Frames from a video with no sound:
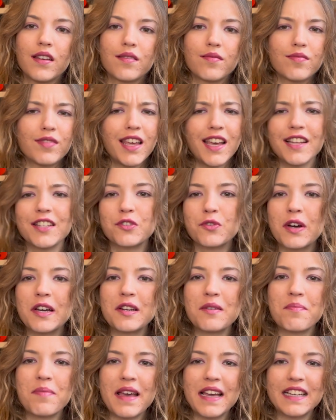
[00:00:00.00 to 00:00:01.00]
Yeah, it's quite
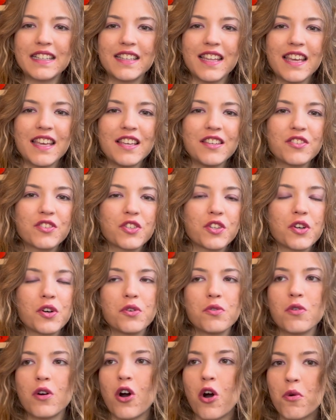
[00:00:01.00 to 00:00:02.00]
a packed day,
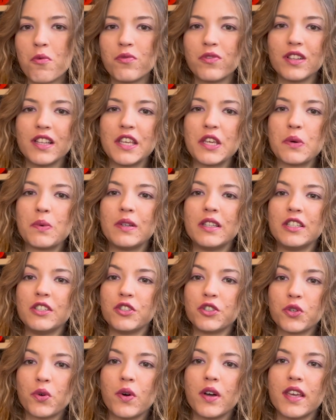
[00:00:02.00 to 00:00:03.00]
so hopefully you will
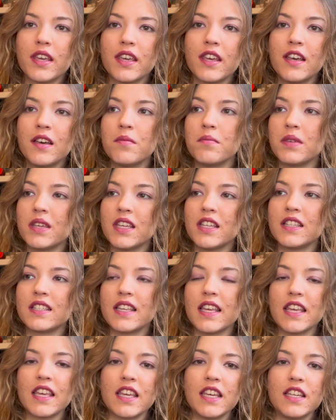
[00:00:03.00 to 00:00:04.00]
enjoy me
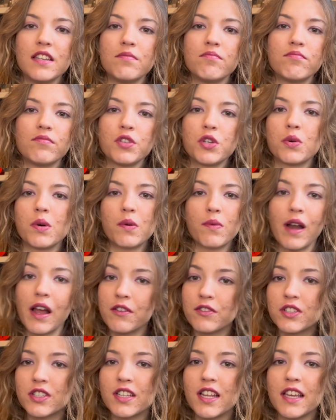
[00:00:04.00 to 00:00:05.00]
taking you
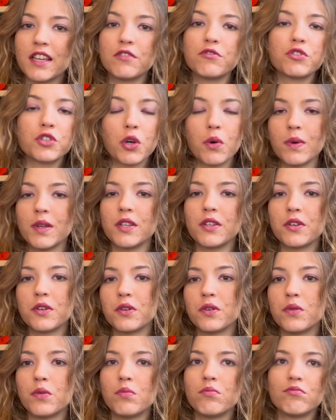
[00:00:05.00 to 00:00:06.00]
around today and showing
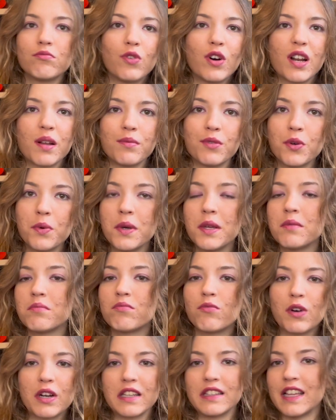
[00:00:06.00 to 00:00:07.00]
you what I'm doing,
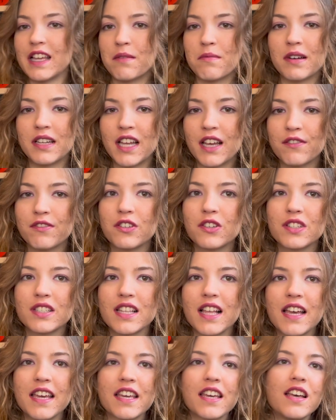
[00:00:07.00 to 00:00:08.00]
what a day in my life looks
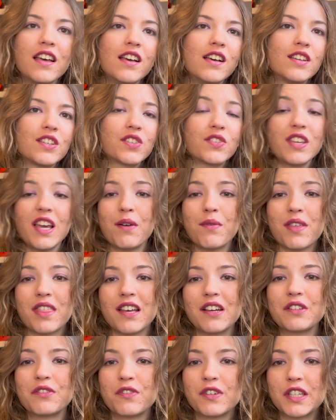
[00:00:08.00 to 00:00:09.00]
like. So yeah,
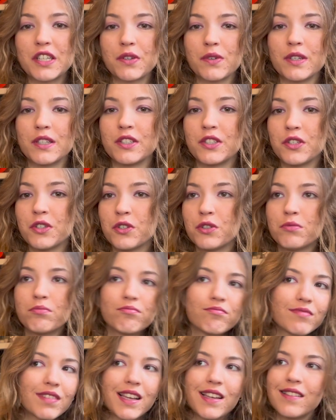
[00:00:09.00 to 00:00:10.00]
without further ado,
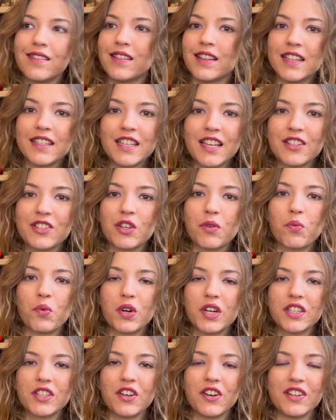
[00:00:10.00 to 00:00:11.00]
let's get some
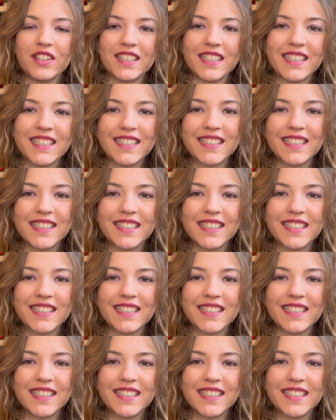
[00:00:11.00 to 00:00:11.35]
work done.